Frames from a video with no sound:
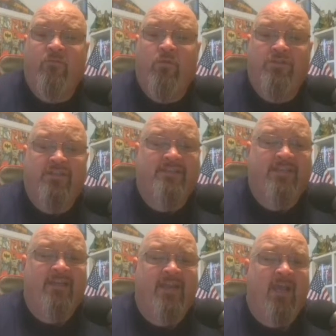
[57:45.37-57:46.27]
which is a
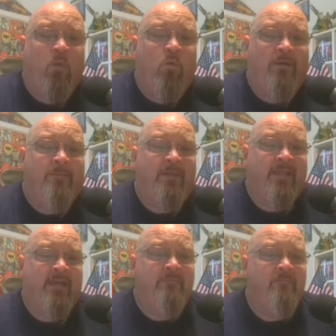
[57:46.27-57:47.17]
Sunday at 1
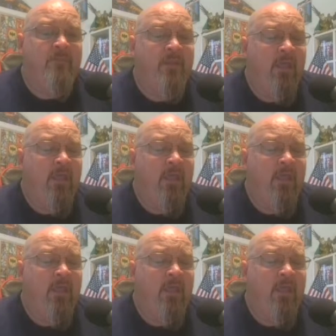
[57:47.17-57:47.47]
p.m.,